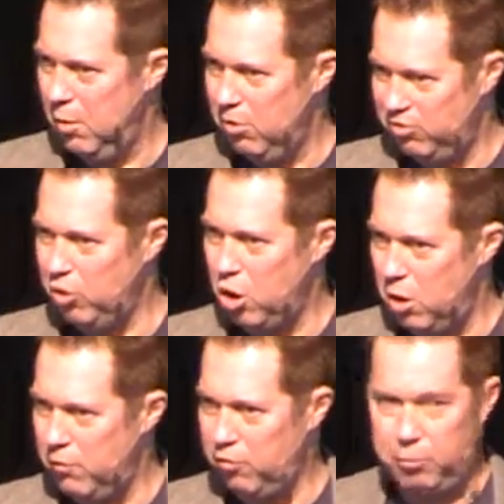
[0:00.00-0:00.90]
What's the
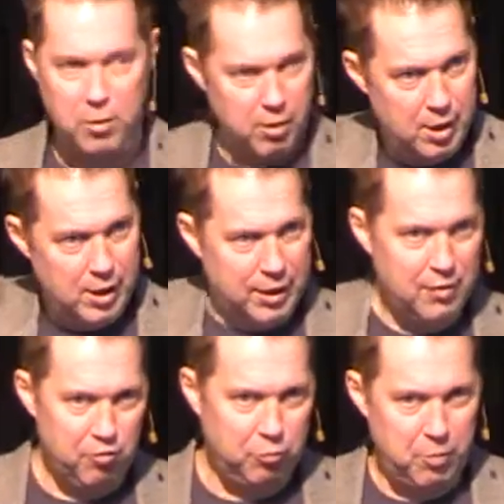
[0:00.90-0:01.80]
law of the Spirit?
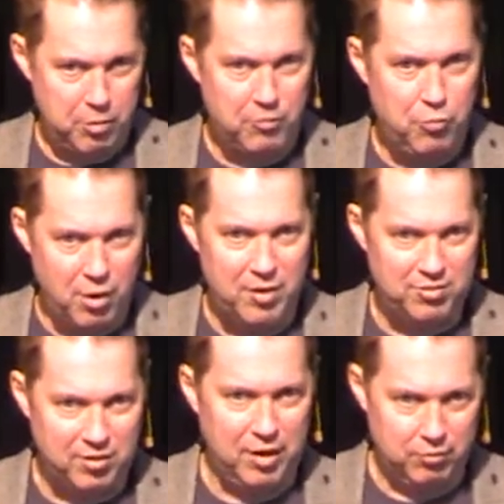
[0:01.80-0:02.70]
Again, the Spirit of Christ
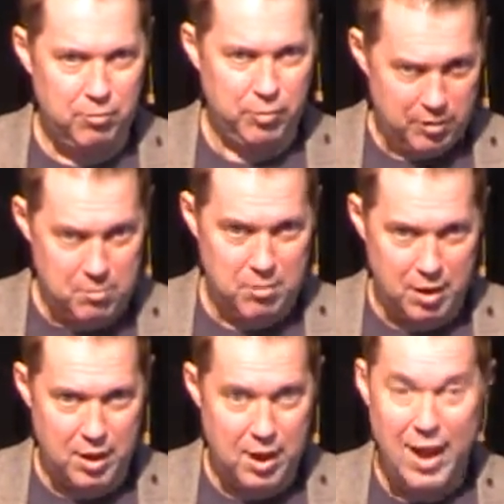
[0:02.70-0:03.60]
that lives within me.